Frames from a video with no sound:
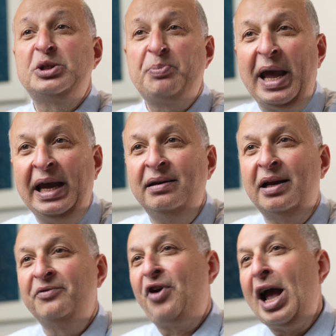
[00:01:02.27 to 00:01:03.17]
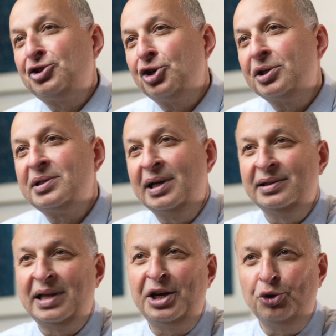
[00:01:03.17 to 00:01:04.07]
with pain and fractures,
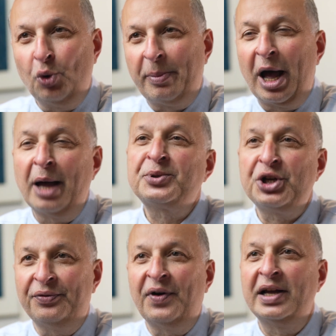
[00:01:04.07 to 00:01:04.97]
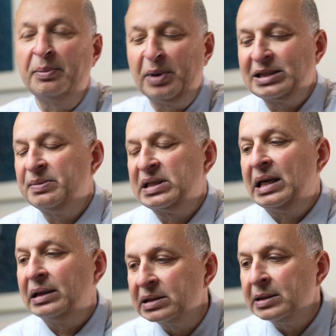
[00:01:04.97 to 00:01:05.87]
and then you do a biopsy, you find the plasma
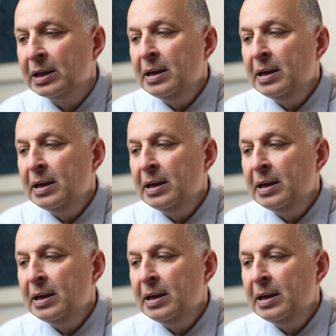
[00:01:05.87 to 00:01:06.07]
cells.